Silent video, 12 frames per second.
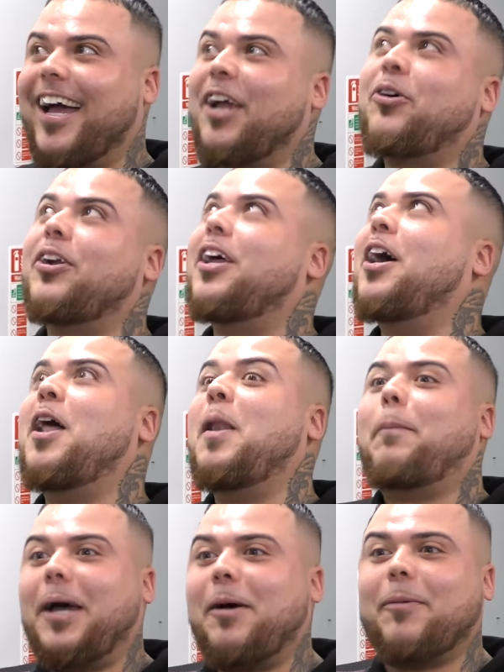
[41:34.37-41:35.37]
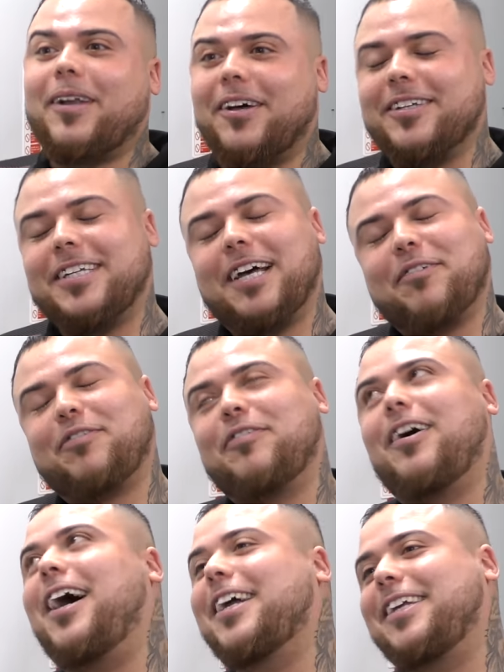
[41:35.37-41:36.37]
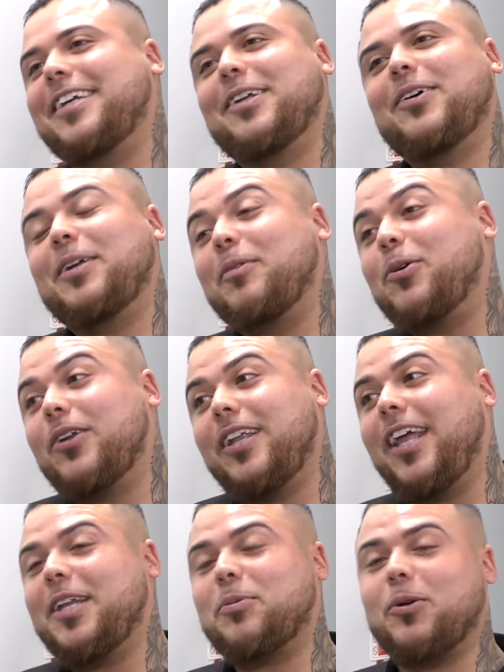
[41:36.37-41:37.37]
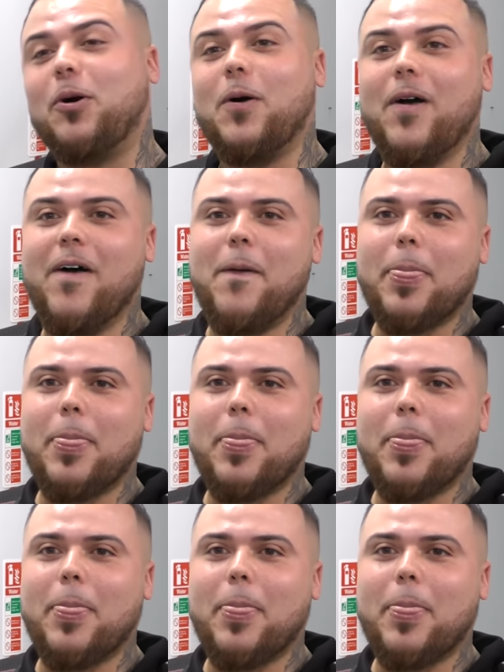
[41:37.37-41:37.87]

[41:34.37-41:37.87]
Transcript: and gone help, help, and I was like, fuck, you know, yeah, we got nicked, we got